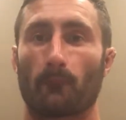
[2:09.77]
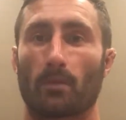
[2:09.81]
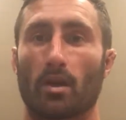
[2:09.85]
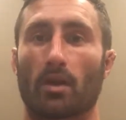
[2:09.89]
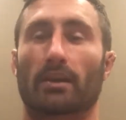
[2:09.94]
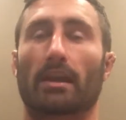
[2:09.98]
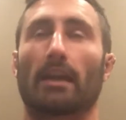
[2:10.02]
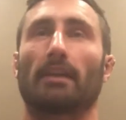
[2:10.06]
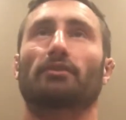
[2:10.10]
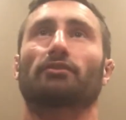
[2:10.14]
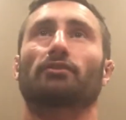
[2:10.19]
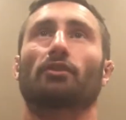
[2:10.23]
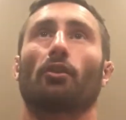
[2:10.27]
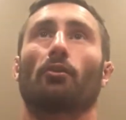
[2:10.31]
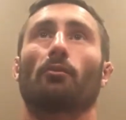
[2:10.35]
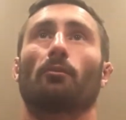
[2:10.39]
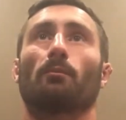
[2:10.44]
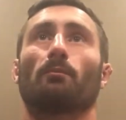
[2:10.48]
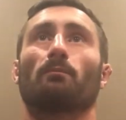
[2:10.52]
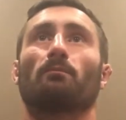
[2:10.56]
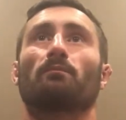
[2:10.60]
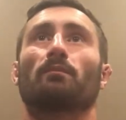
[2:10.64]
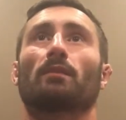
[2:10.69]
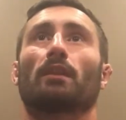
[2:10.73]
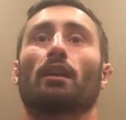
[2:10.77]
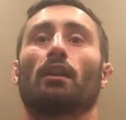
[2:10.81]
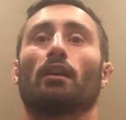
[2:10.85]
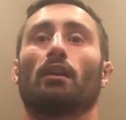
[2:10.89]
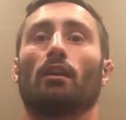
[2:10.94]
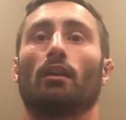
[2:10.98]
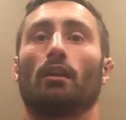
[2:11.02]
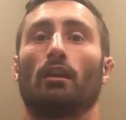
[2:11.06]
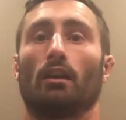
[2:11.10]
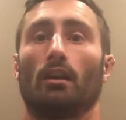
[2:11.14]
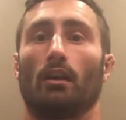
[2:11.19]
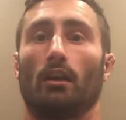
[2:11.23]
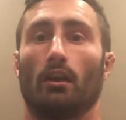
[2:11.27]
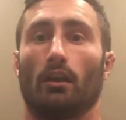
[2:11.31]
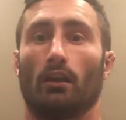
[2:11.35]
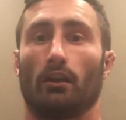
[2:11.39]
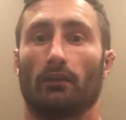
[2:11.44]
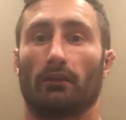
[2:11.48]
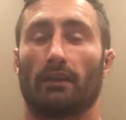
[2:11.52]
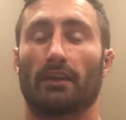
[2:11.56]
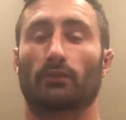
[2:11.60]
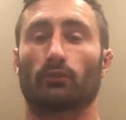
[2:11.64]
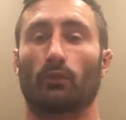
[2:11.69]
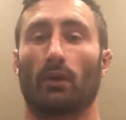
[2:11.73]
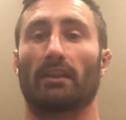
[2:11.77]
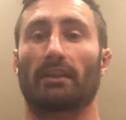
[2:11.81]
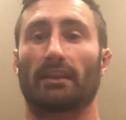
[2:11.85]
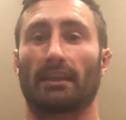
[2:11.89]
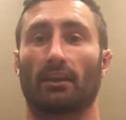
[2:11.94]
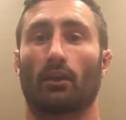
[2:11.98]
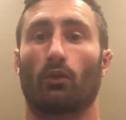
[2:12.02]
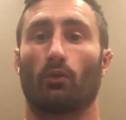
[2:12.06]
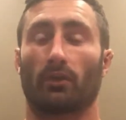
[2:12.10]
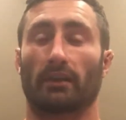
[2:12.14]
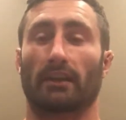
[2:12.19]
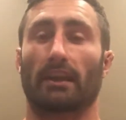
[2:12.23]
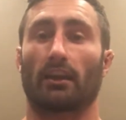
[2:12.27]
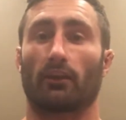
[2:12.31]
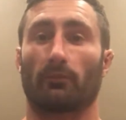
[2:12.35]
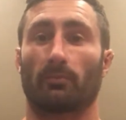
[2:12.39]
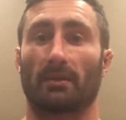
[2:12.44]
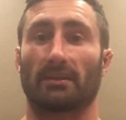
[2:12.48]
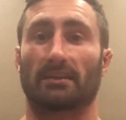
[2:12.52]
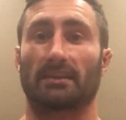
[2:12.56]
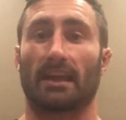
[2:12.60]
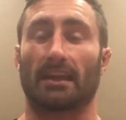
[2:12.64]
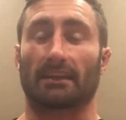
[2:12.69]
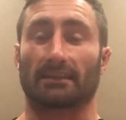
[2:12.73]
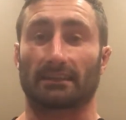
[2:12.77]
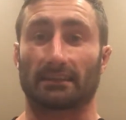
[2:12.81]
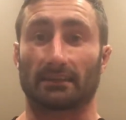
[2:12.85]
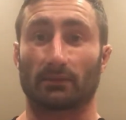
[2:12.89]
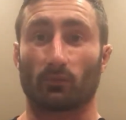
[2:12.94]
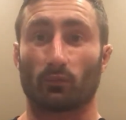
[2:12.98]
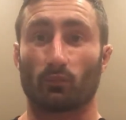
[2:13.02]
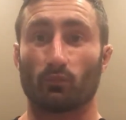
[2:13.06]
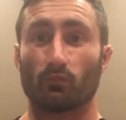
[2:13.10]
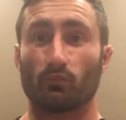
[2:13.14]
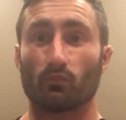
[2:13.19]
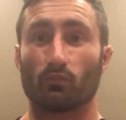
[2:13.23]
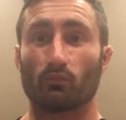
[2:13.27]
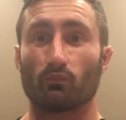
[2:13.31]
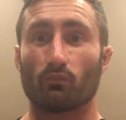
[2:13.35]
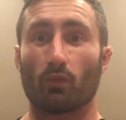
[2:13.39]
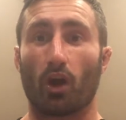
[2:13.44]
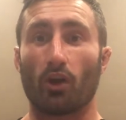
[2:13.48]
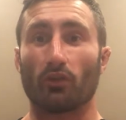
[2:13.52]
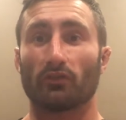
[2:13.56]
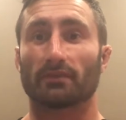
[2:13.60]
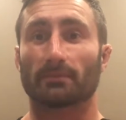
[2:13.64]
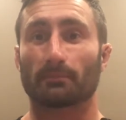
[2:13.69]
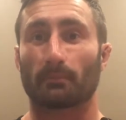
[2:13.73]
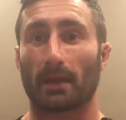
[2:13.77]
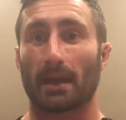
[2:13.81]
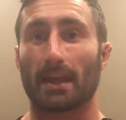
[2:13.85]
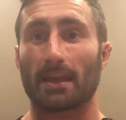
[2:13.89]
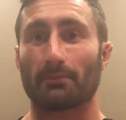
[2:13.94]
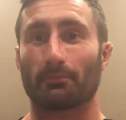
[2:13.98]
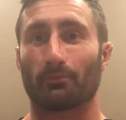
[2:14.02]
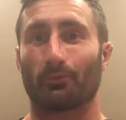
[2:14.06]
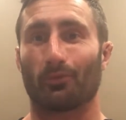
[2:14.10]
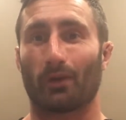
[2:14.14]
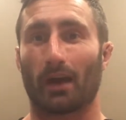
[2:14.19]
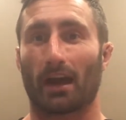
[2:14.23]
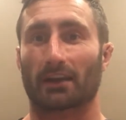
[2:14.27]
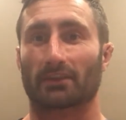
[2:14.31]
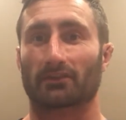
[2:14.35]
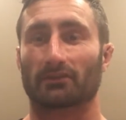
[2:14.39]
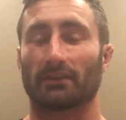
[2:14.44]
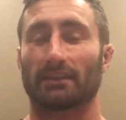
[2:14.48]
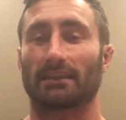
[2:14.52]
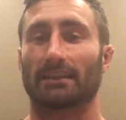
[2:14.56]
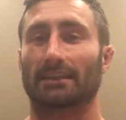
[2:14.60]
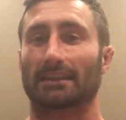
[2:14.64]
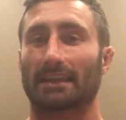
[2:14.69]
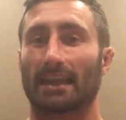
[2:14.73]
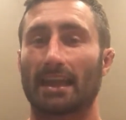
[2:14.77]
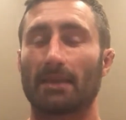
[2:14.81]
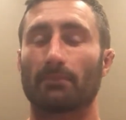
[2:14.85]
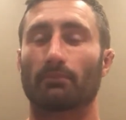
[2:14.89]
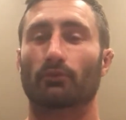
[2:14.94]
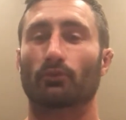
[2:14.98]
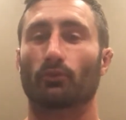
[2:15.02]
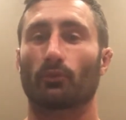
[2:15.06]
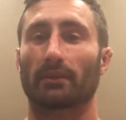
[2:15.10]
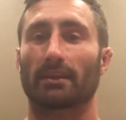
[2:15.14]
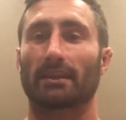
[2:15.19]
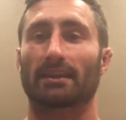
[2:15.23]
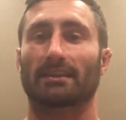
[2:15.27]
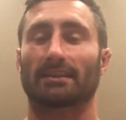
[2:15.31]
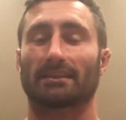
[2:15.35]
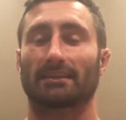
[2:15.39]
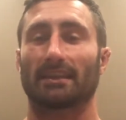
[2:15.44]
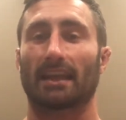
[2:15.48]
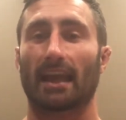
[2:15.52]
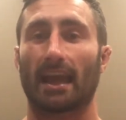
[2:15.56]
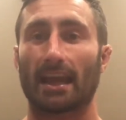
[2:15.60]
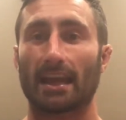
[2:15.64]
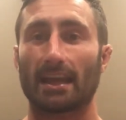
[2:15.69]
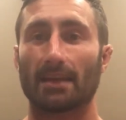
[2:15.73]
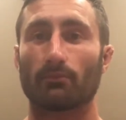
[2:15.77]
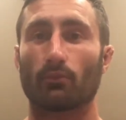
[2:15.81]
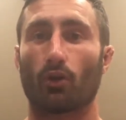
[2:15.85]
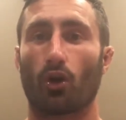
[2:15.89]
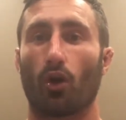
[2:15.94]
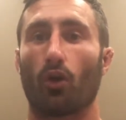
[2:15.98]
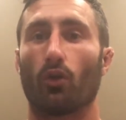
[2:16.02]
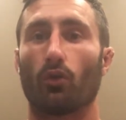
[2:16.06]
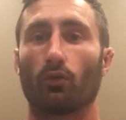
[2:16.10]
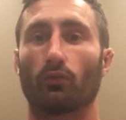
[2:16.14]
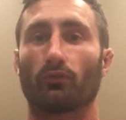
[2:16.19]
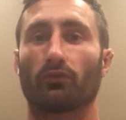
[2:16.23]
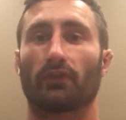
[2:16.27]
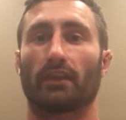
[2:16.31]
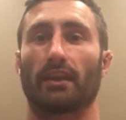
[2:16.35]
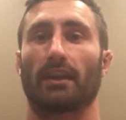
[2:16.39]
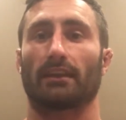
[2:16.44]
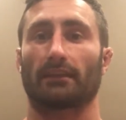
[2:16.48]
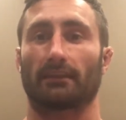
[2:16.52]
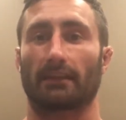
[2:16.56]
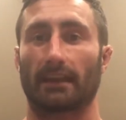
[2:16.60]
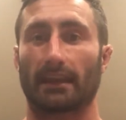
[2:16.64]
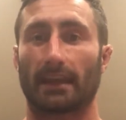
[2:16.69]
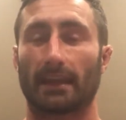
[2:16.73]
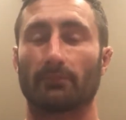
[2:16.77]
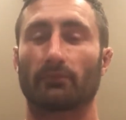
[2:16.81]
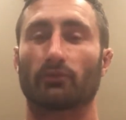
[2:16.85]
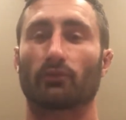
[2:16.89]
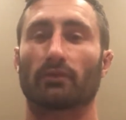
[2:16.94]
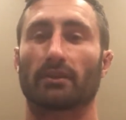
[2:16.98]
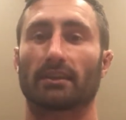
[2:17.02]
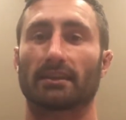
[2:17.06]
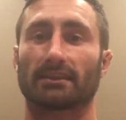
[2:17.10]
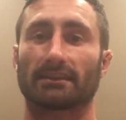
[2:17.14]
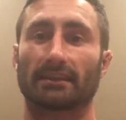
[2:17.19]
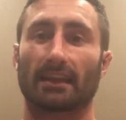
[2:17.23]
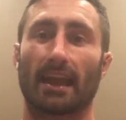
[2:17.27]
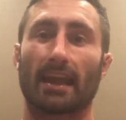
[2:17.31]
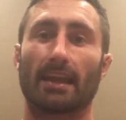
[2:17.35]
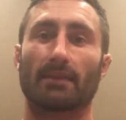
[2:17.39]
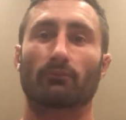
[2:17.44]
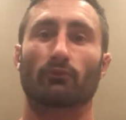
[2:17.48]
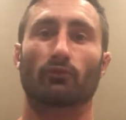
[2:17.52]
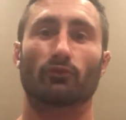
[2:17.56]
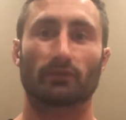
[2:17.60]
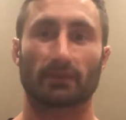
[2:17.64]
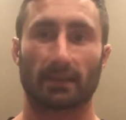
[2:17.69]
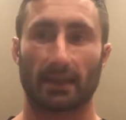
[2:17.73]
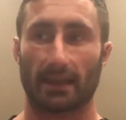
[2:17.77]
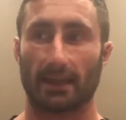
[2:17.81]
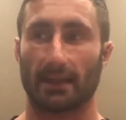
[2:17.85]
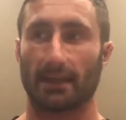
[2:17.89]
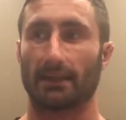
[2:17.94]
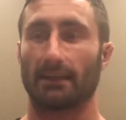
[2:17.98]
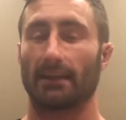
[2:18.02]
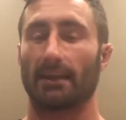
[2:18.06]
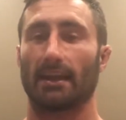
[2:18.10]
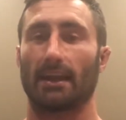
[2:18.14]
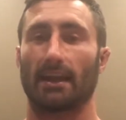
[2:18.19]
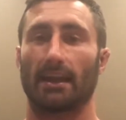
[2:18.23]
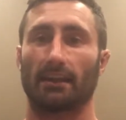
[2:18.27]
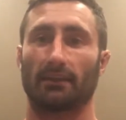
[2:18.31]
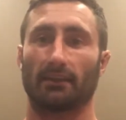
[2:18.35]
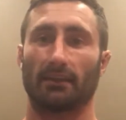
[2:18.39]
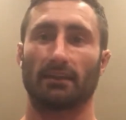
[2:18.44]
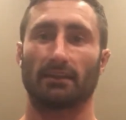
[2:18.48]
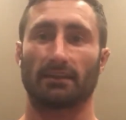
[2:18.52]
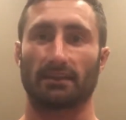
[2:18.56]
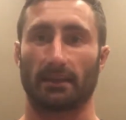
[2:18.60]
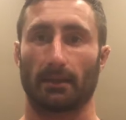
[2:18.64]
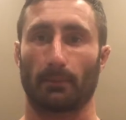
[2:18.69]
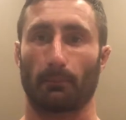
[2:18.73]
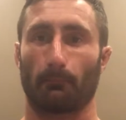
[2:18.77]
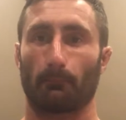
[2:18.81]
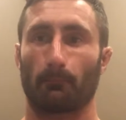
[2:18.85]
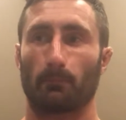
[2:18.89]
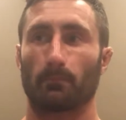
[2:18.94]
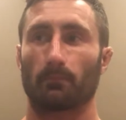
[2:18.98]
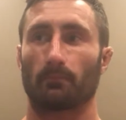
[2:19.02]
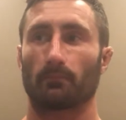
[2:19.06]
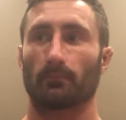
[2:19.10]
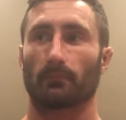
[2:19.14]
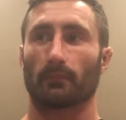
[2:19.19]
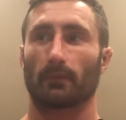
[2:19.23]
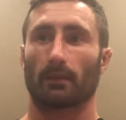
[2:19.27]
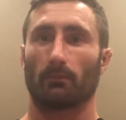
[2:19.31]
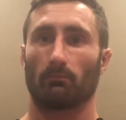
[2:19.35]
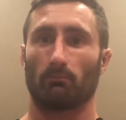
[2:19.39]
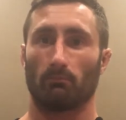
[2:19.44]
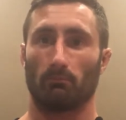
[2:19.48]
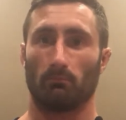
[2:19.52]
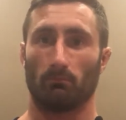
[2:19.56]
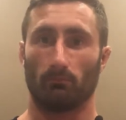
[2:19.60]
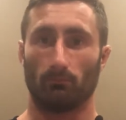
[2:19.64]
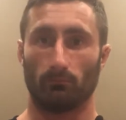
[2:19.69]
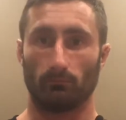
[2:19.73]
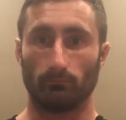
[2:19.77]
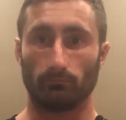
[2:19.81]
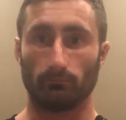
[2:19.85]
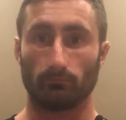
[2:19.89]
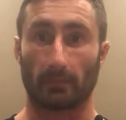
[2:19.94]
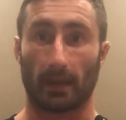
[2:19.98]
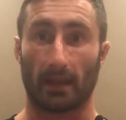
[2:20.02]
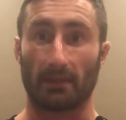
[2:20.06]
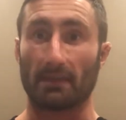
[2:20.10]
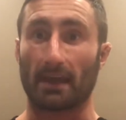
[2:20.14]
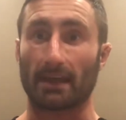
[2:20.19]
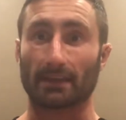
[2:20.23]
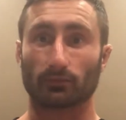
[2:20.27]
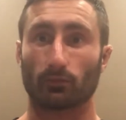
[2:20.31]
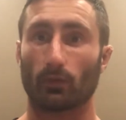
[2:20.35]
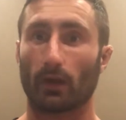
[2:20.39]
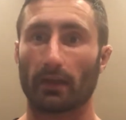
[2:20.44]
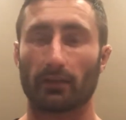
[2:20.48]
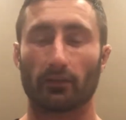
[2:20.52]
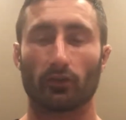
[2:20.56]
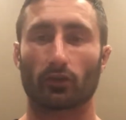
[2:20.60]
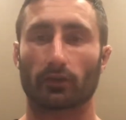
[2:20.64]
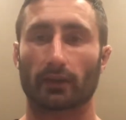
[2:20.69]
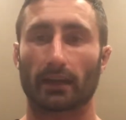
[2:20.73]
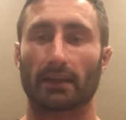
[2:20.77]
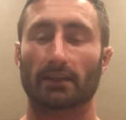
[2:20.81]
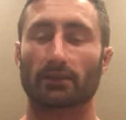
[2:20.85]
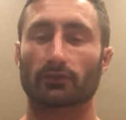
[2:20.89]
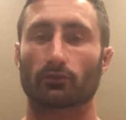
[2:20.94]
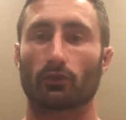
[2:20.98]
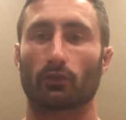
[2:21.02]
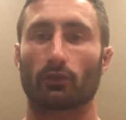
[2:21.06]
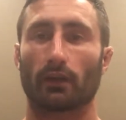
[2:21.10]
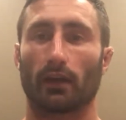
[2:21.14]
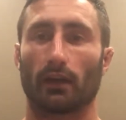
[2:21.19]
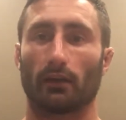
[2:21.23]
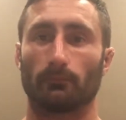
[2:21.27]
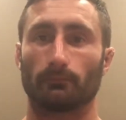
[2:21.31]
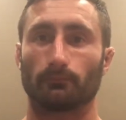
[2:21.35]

Okay, so there's one thing I want to get off my chest, is most people actually just keep doing the same old thing. They keep doing the same routine in the gym. And that's why they're not getting stronger.